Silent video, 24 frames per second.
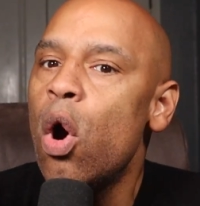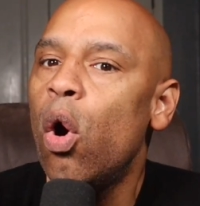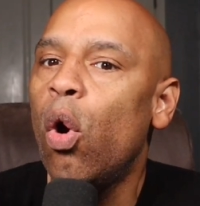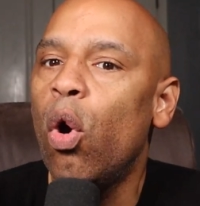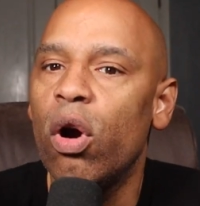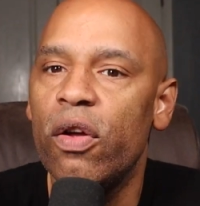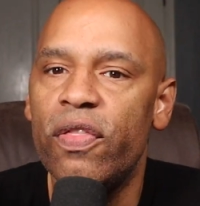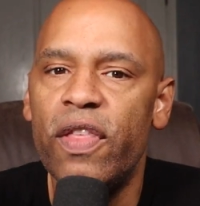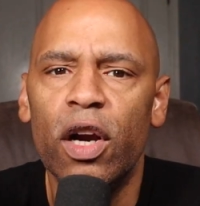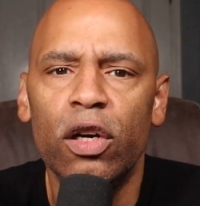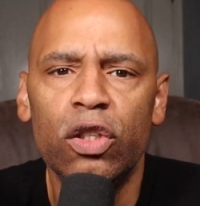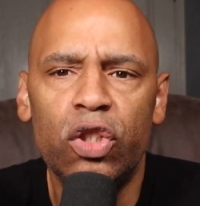
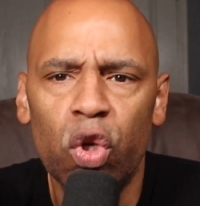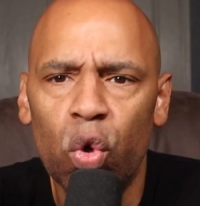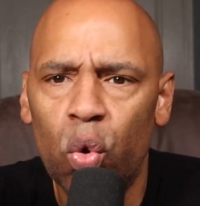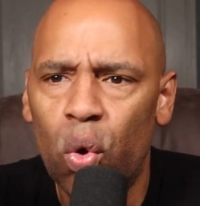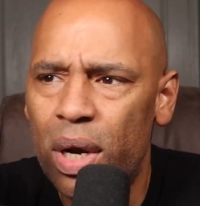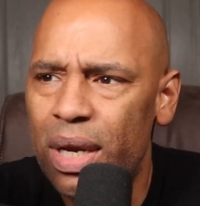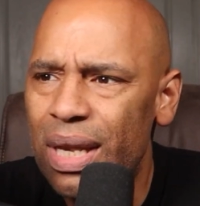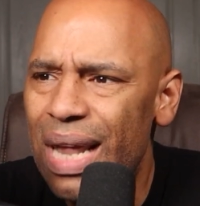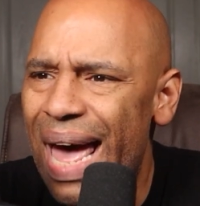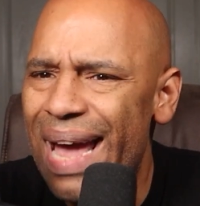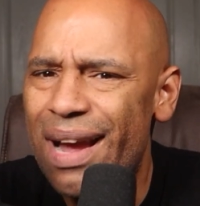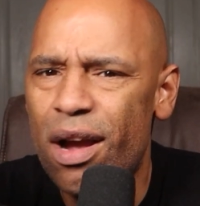or they're
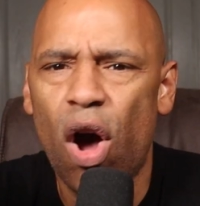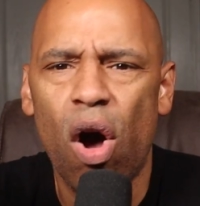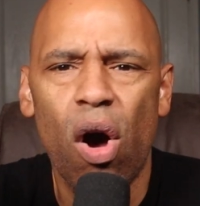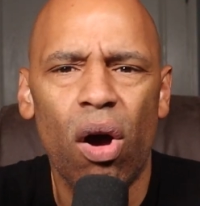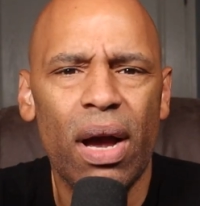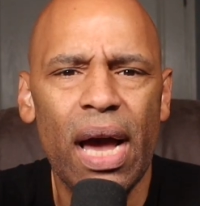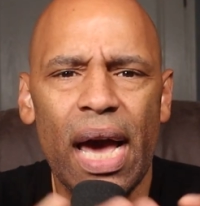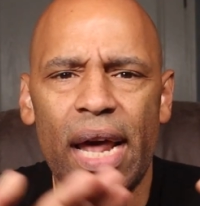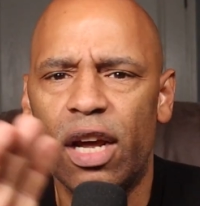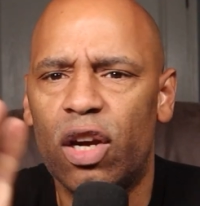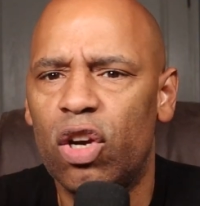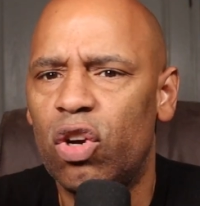doing like all
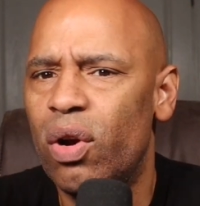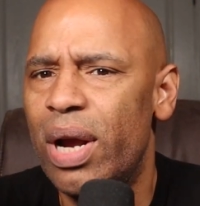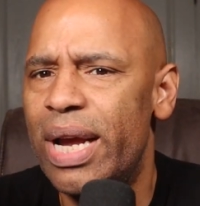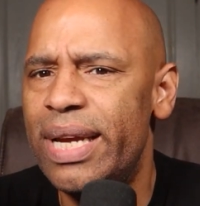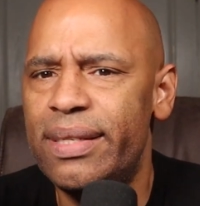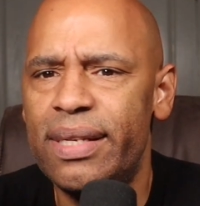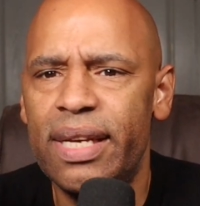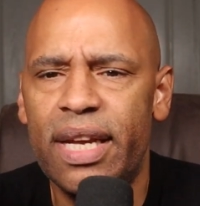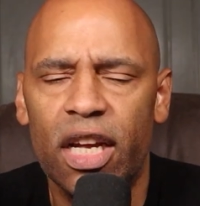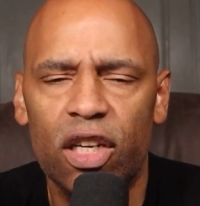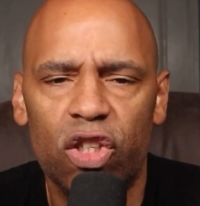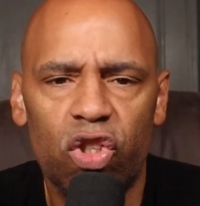kind of
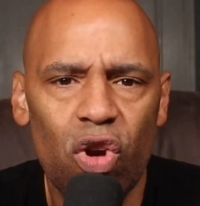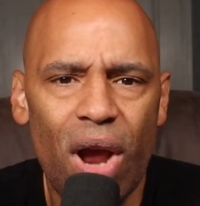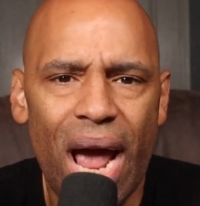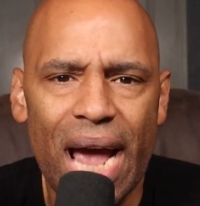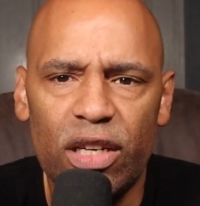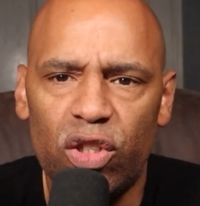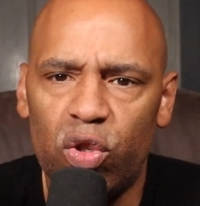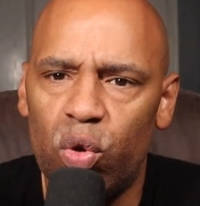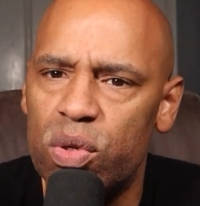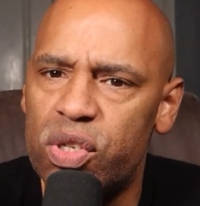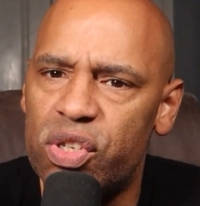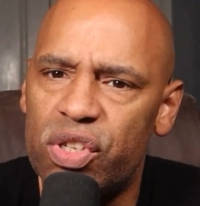crazy
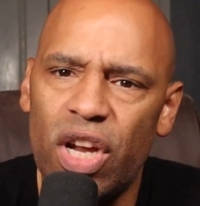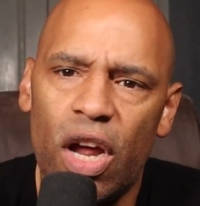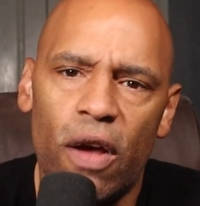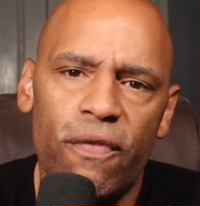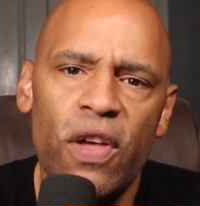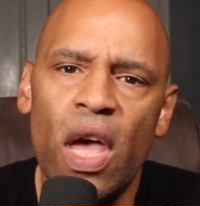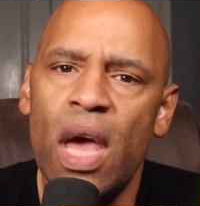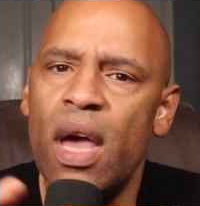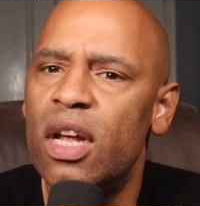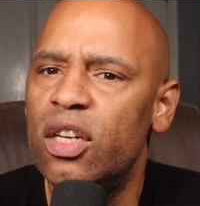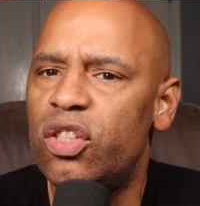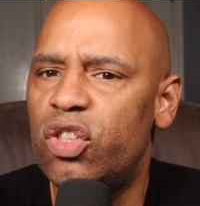contractual stuff
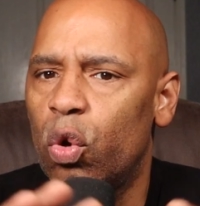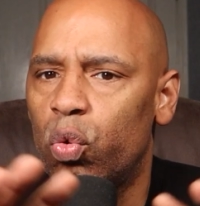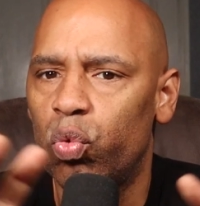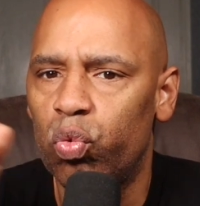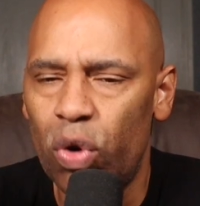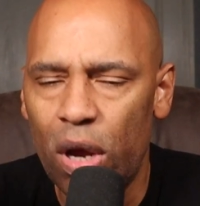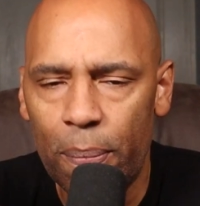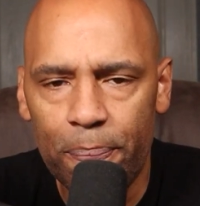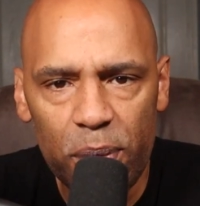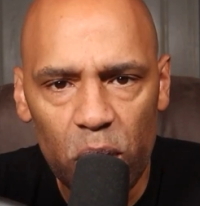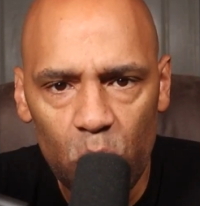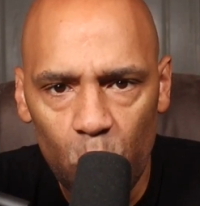to
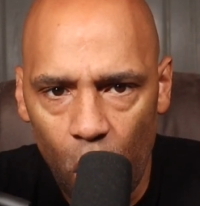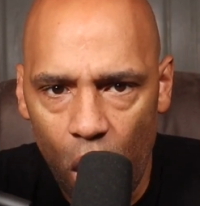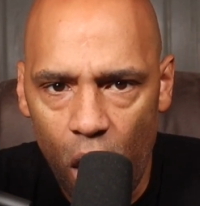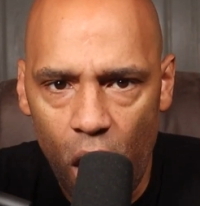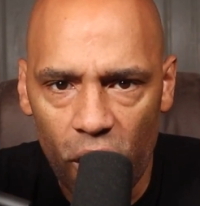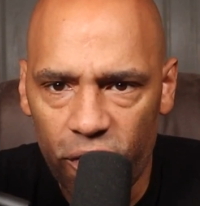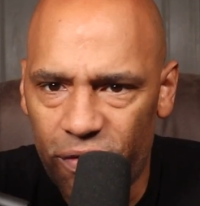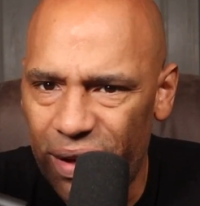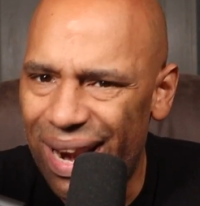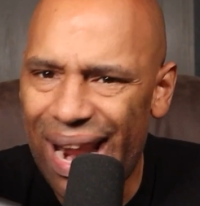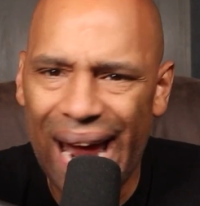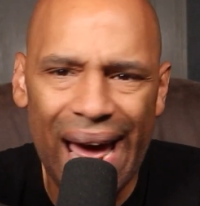rip you
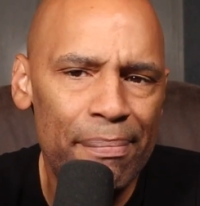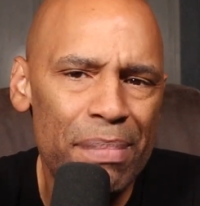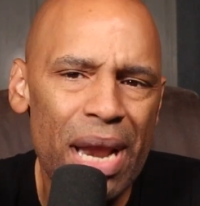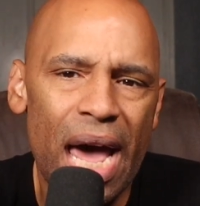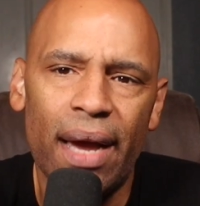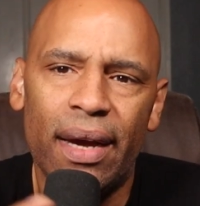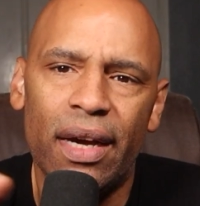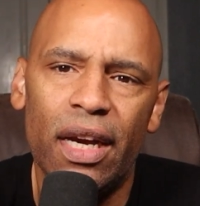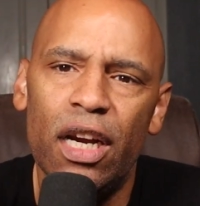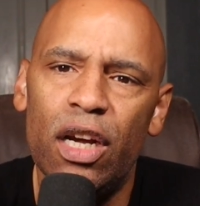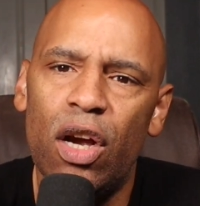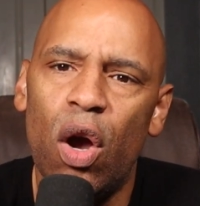off, and I'm
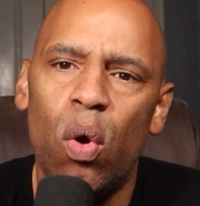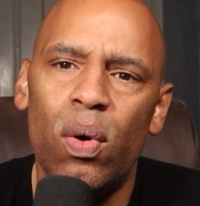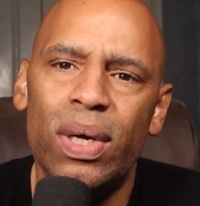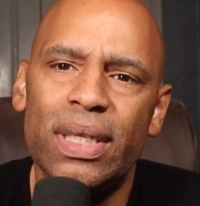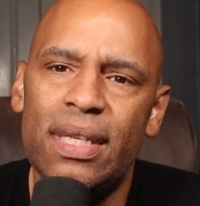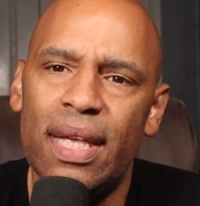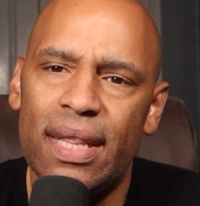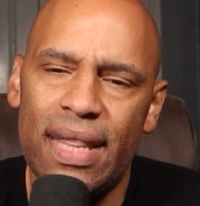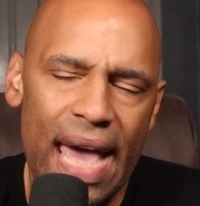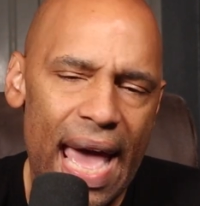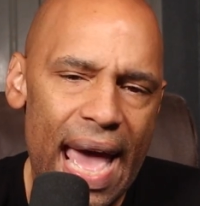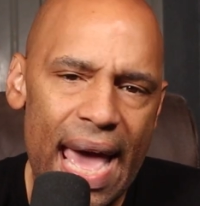not going to go
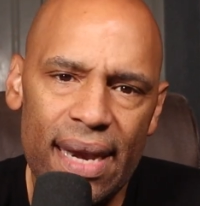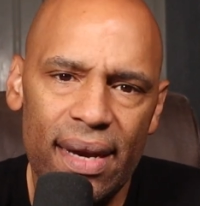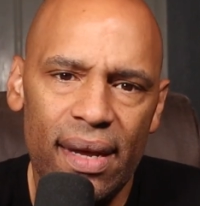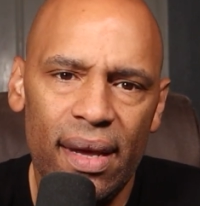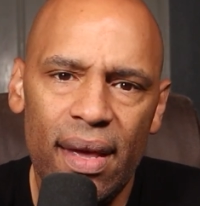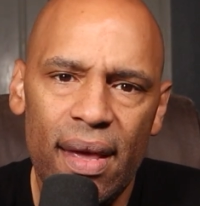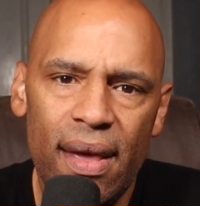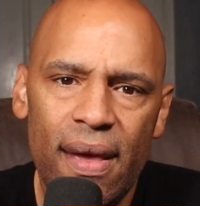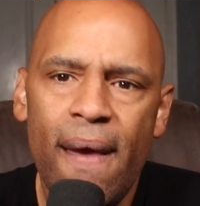into that.